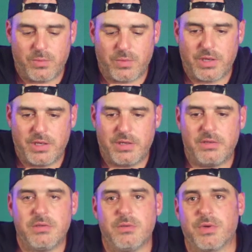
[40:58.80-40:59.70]
gonna
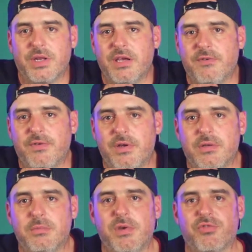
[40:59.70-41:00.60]
have fun
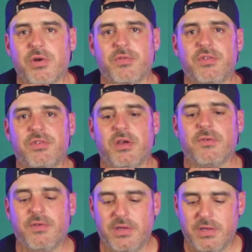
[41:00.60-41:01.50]
messing around with this stuff.
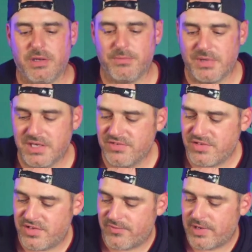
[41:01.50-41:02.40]
And I guess that's
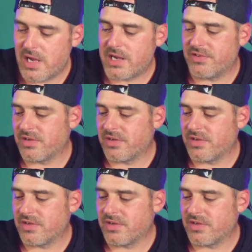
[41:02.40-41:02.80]
it for now. I guess I got to